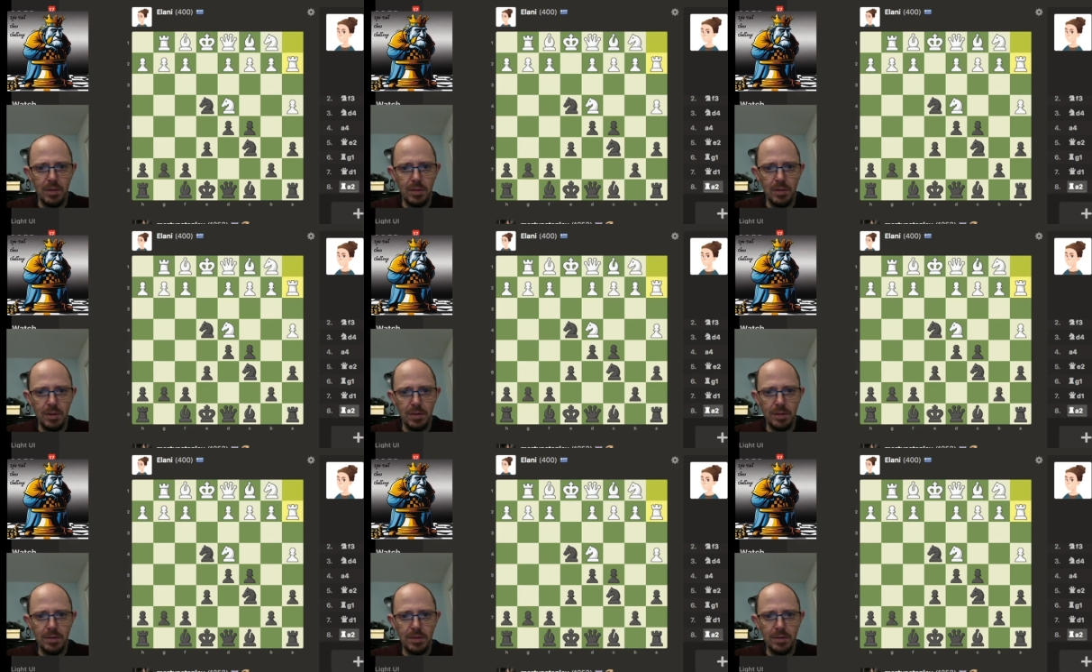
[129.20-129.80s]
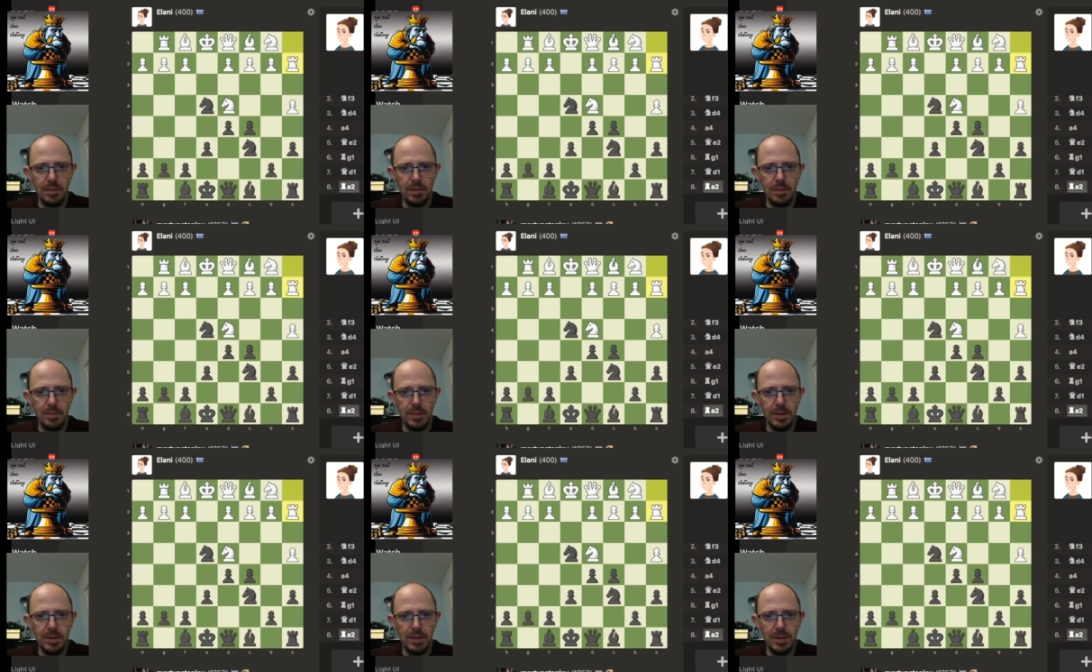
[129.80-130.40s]
Actually I want to
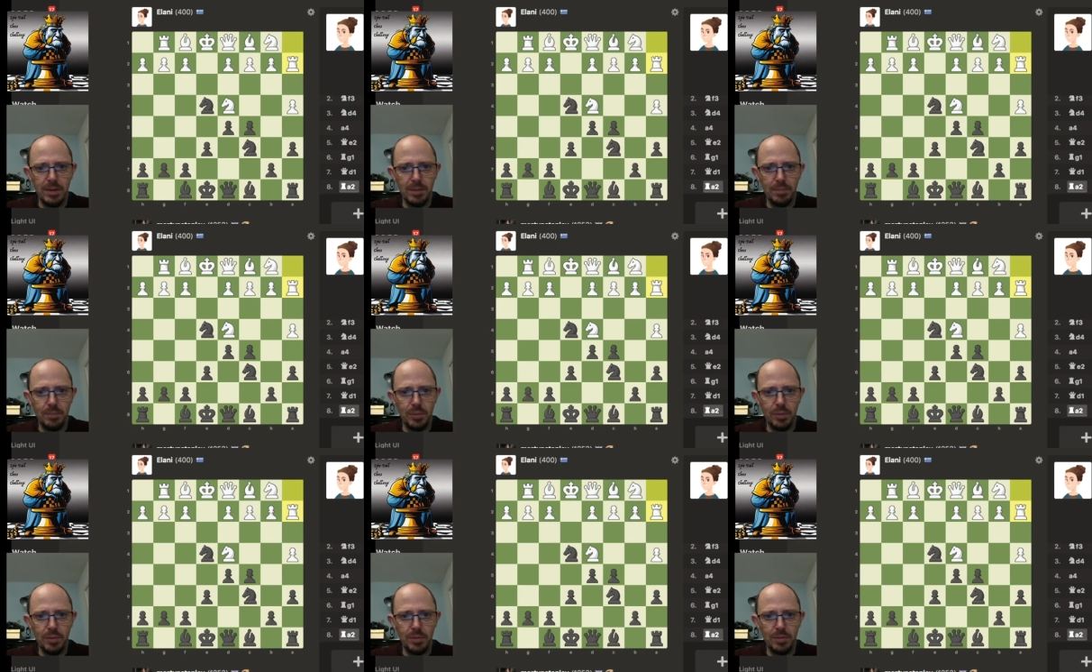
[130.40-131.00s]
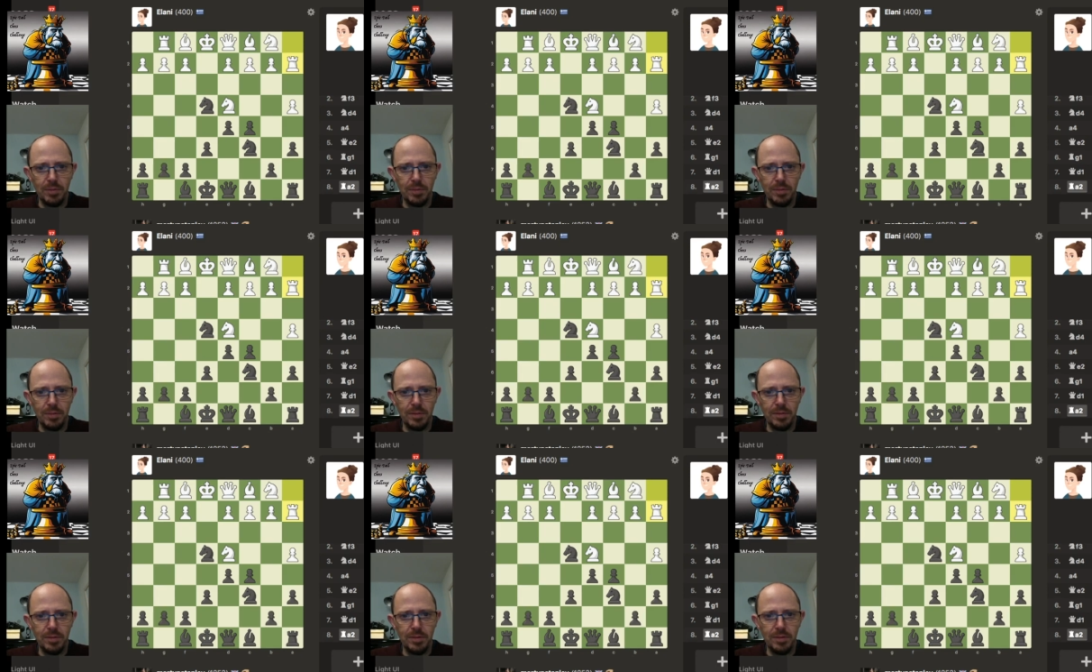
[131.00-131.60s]
maintain this pawn structure
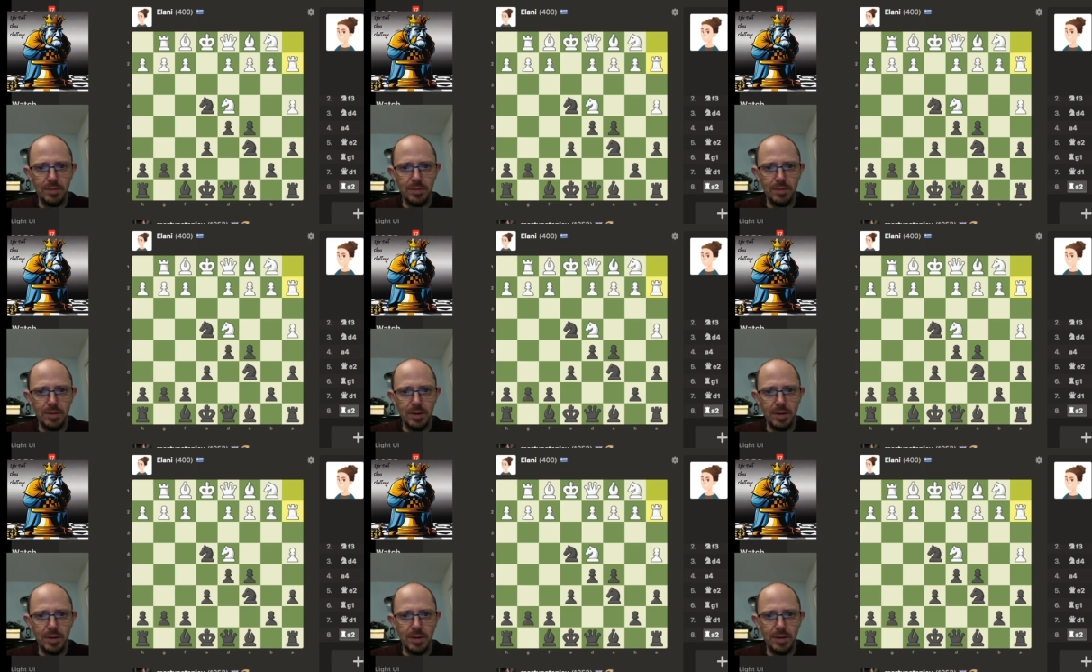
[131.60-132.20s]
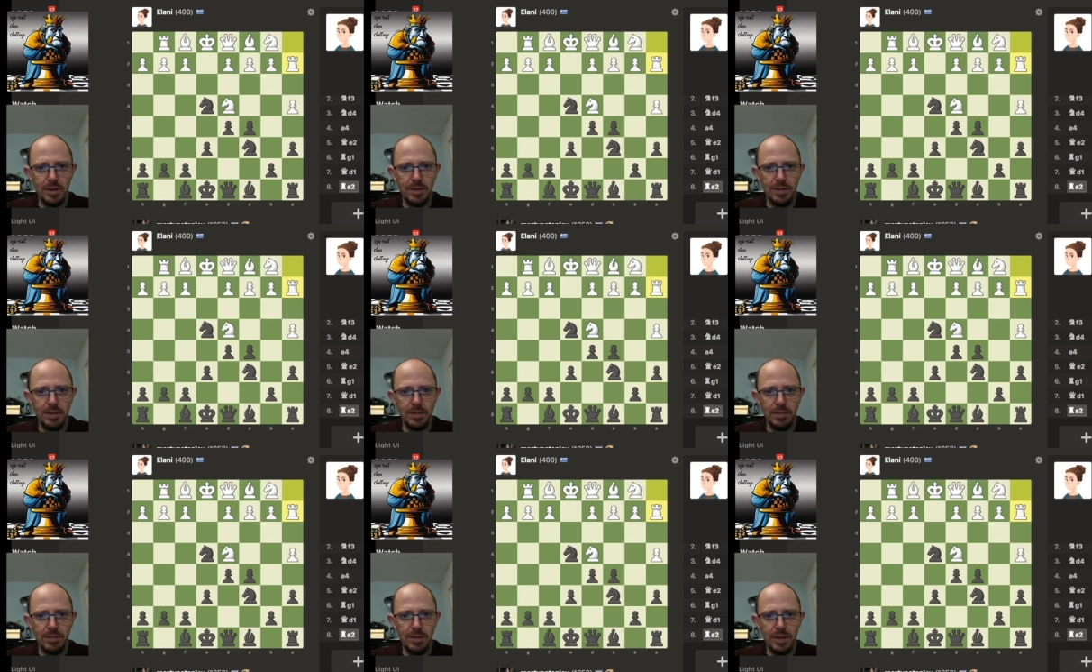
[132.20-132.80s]
too, and this is a
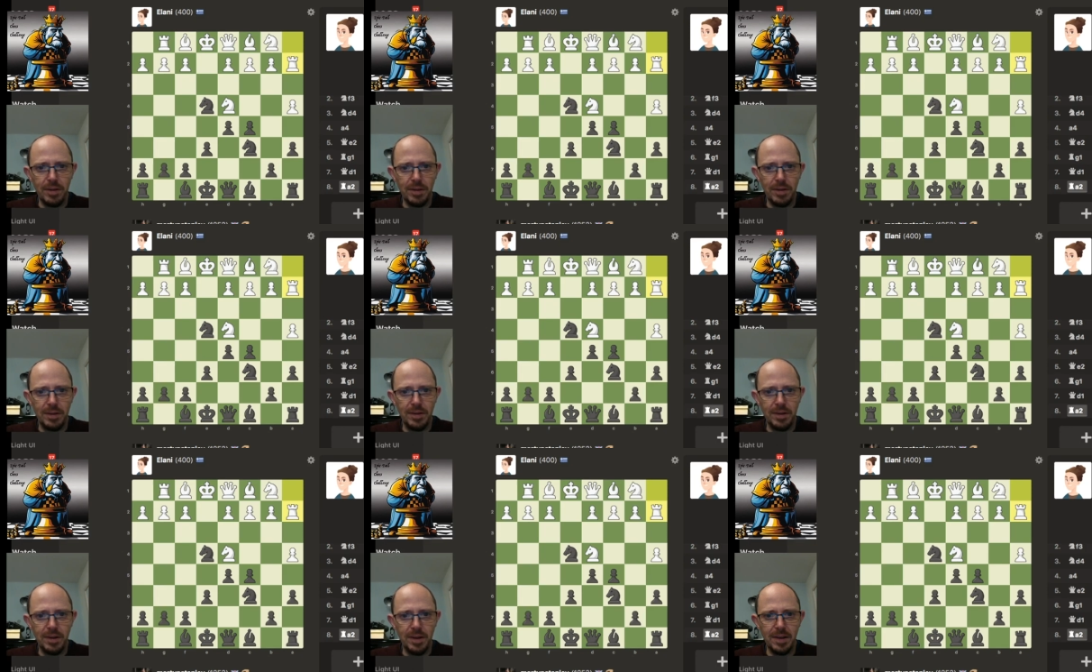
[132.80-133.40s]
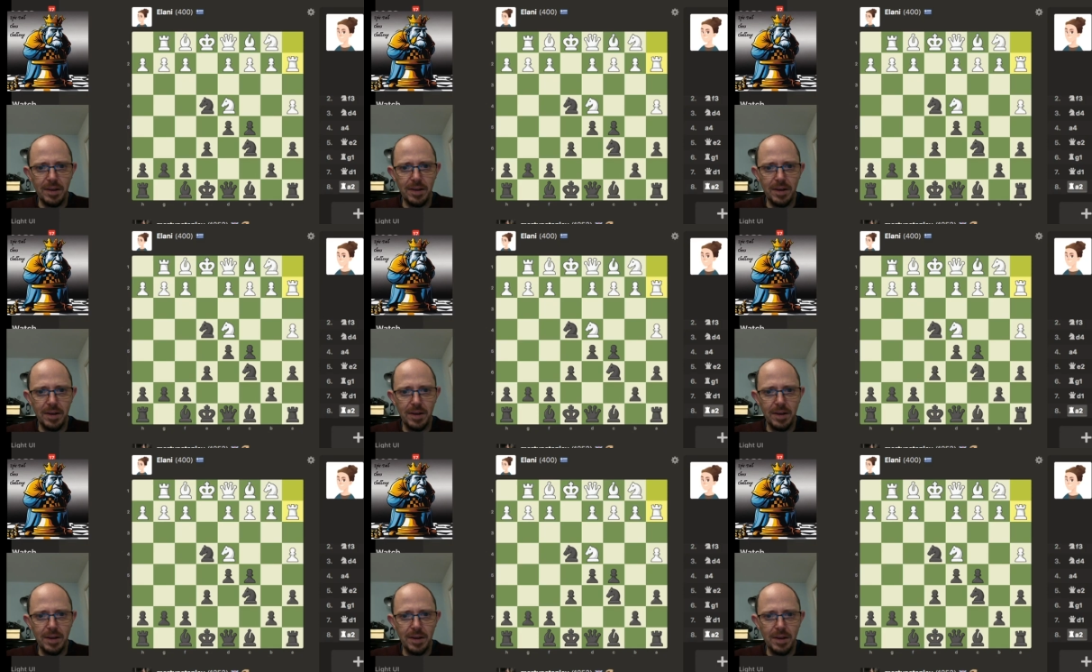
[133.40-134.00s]
free take.
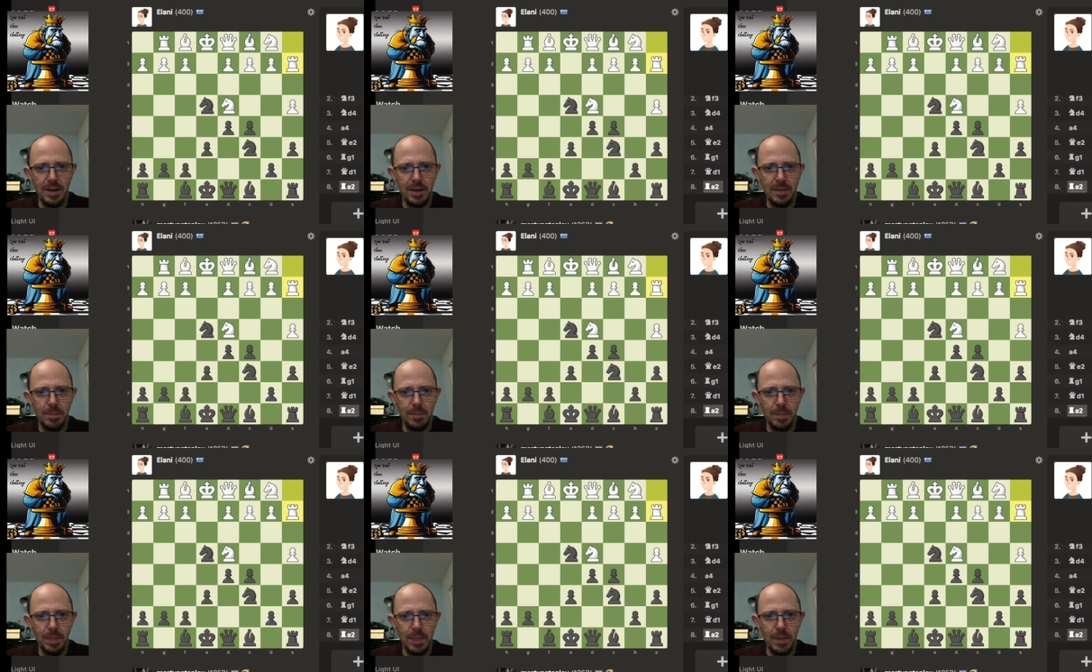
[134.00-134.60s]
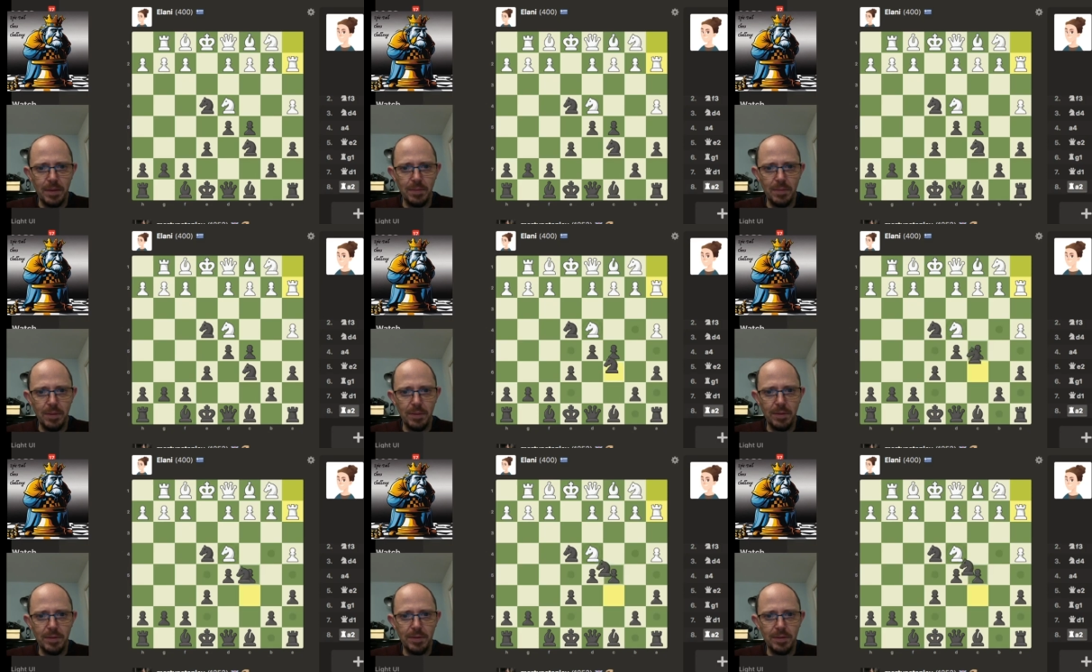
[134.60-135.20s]
So maybe I
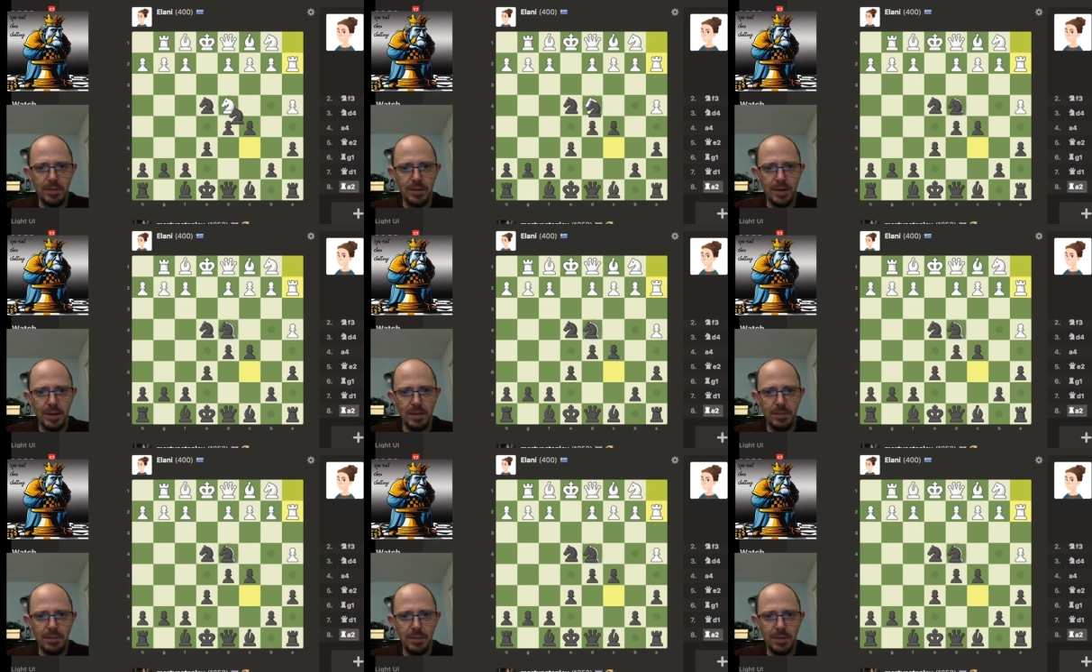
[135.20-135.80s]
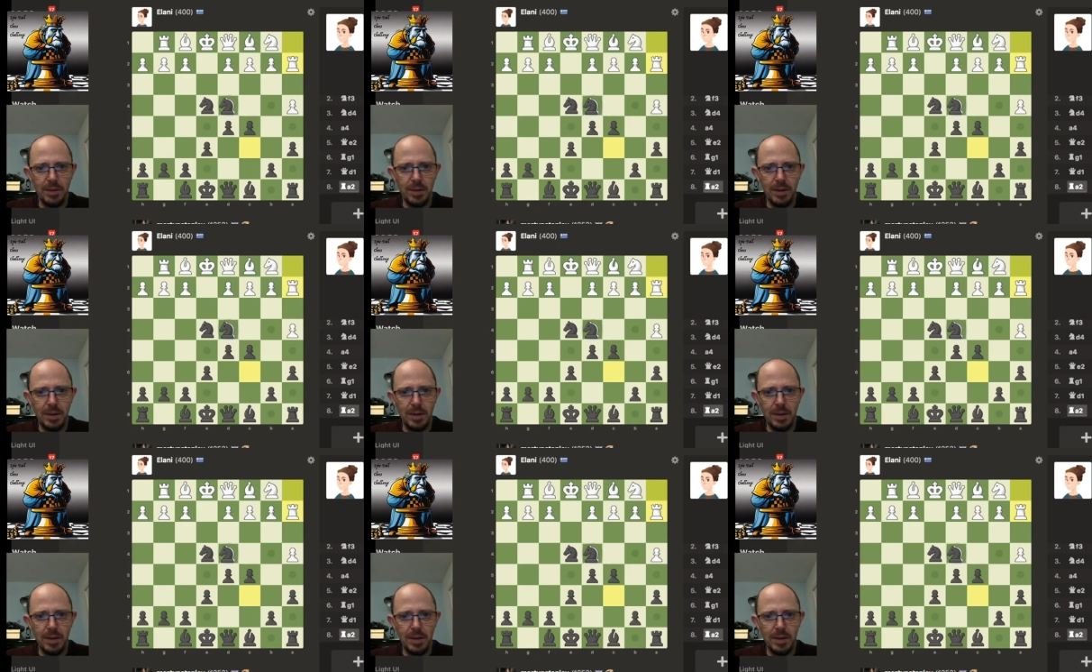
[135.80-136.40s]
should take with the
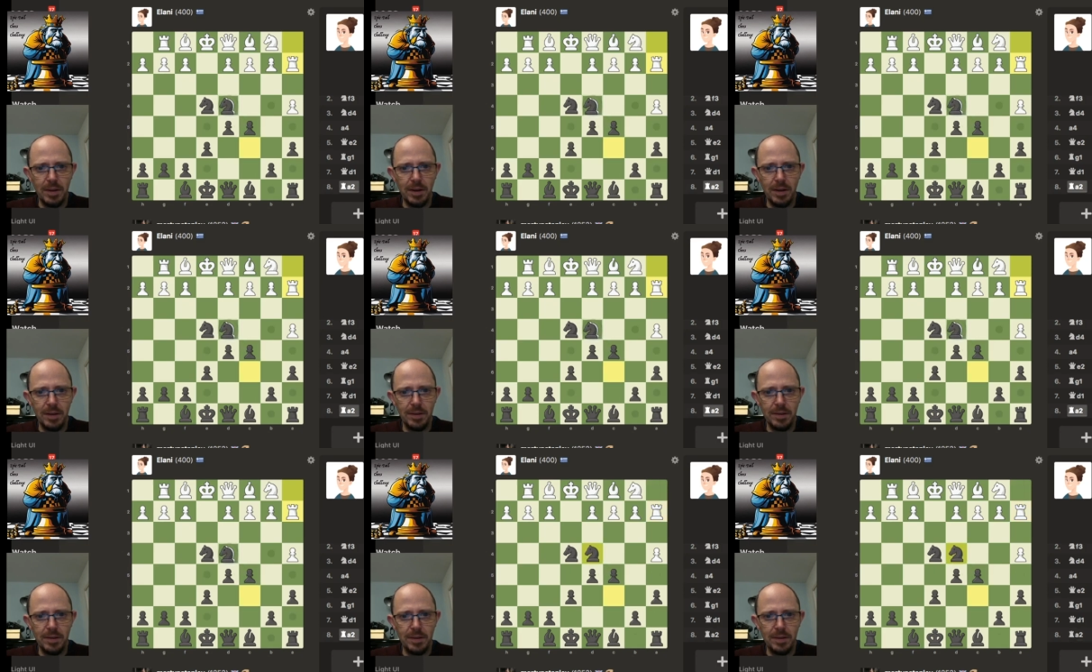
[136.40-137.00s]
knight.